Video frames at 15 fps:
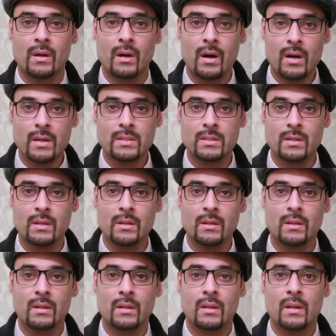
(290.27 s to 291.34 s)
castle
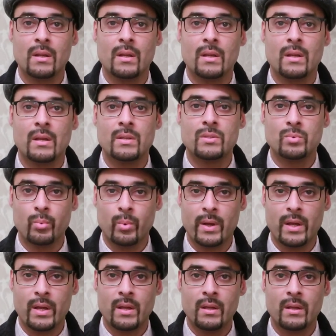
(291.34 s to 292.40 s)
is
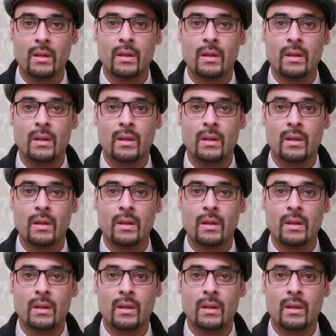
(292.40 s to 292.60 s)
where